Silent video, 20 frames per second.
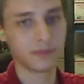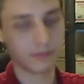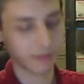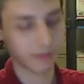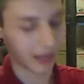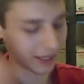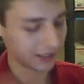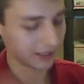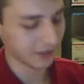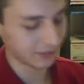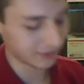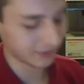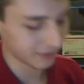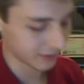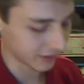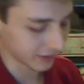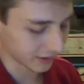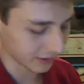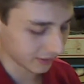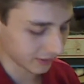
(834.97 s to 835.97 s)
At least
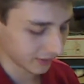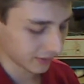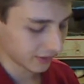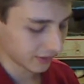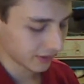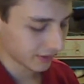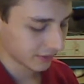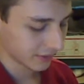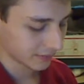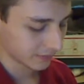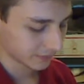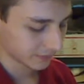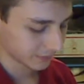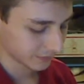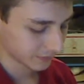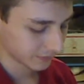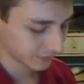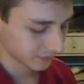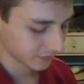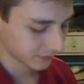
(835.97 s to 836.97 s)
the
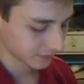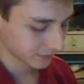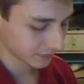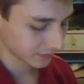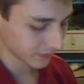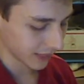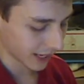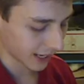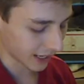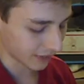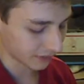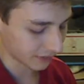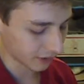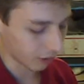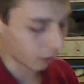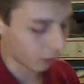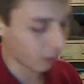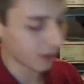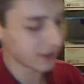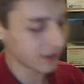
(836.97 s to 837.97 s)
hands are
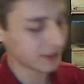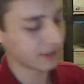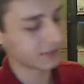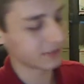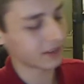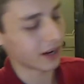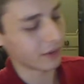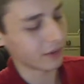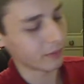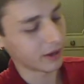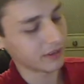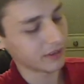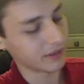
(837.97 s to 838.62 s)
oriented sideways,